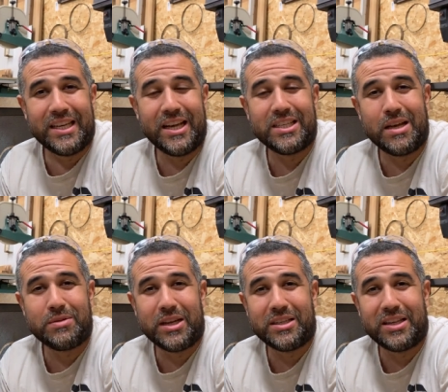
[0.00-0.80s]
nine
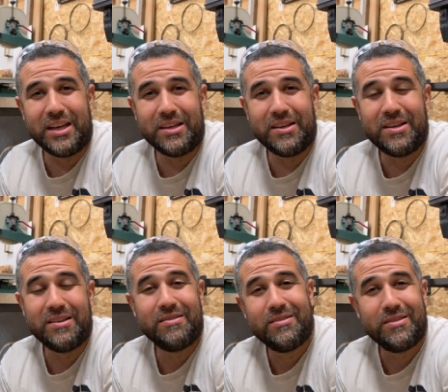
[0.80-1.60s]
times out of 10,
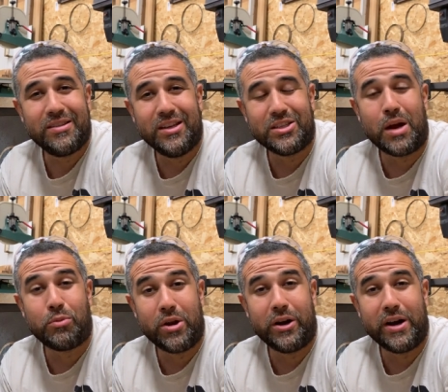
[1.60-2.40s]
it's
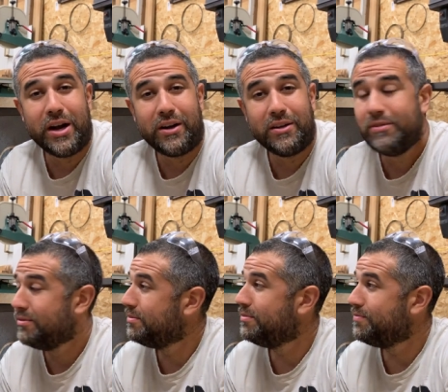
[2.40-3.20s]
operator error
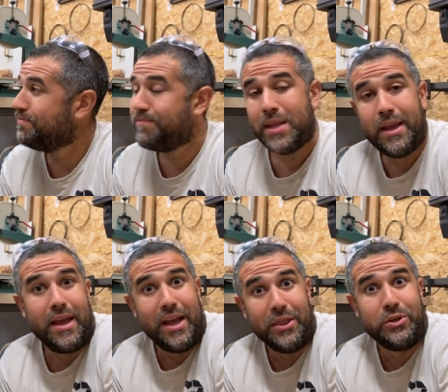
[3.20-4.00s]

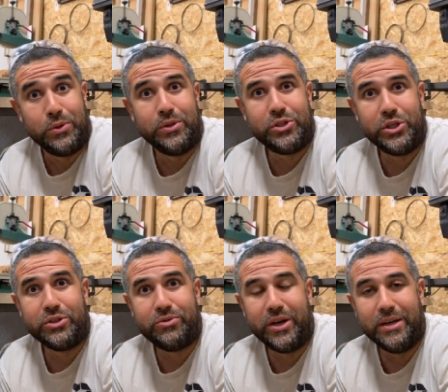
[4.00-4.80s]
and the tool is
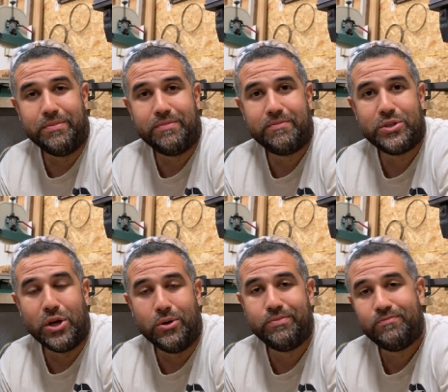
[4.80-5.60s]
just fine.
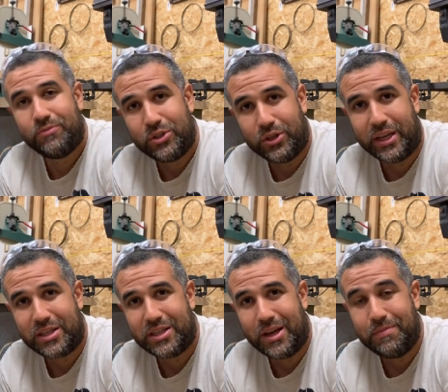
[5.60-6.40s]
So, until
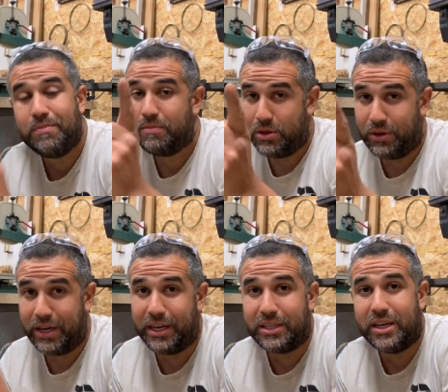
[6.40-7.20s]
next time, you
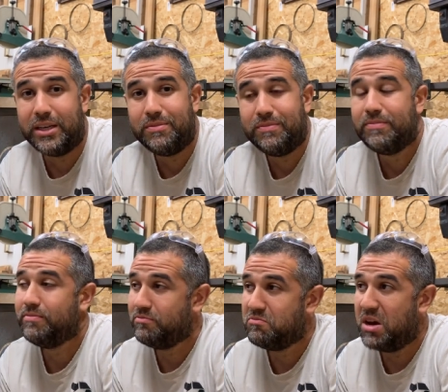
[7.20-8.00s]
can get it done.
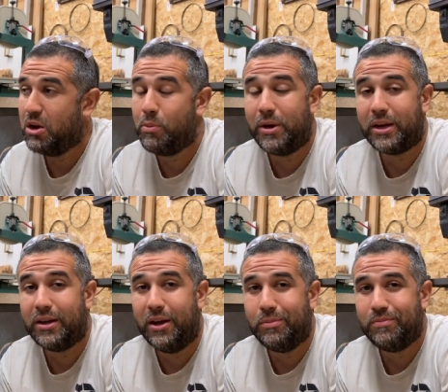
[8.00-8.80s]
I hope I can
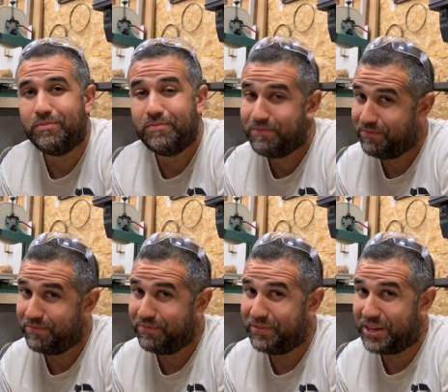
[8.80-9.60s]
help.
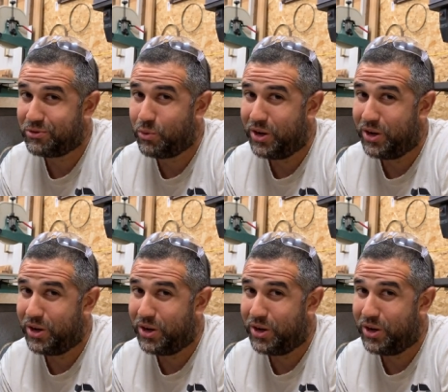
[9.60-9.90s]
Thanks for